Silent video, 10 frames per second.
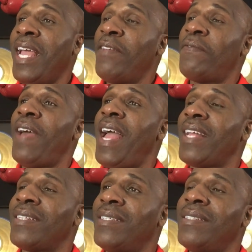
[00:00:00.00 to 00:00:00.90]
In
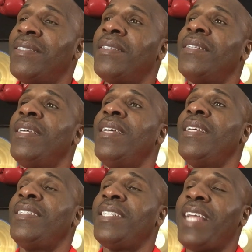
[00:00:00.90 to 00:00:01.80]
fact,
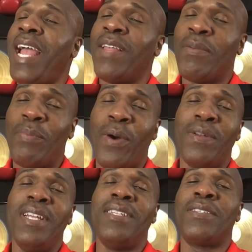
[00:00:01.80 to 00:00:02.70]
she gave the
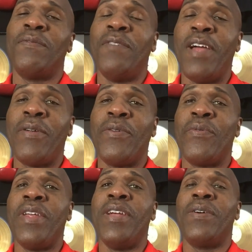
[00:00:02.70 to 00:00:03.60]
police a very
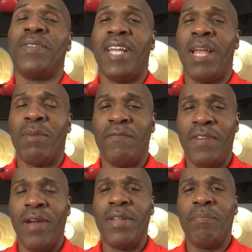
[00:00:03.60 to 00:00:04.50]
real name, a
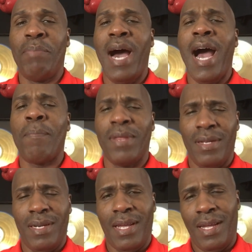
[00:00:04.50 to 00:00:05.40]
very
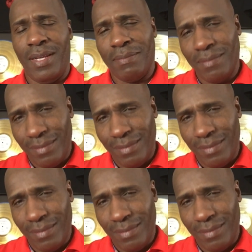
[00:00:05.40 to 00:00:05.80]
popular name.